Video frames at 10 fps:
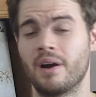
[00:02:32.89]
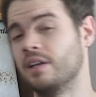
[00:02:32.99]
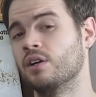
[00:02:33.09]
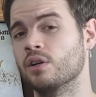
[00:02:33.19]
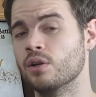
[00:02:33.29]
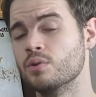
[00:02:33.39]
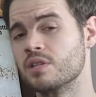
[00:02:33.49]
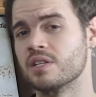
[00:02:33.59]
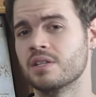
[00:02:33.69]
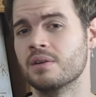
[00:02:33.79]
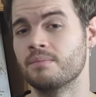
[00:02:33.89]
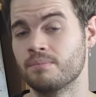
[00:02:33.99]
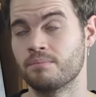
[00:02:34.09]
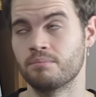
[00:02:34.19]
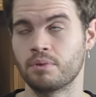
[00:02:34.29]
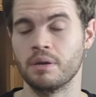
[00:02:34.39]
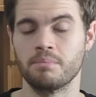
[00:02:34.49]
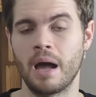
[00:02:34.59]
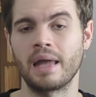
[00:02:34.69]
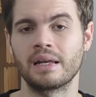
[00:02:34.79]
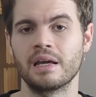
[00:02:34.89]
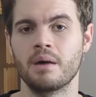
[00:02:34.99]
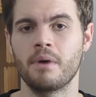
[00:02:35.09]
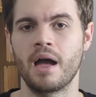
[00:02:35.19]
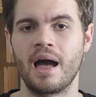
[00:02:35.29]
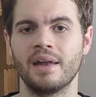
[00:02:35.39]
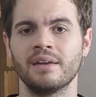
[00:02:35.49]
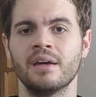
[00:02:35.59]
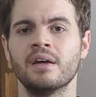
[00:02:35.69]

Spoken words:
Anakin loses, pretty badly I might add.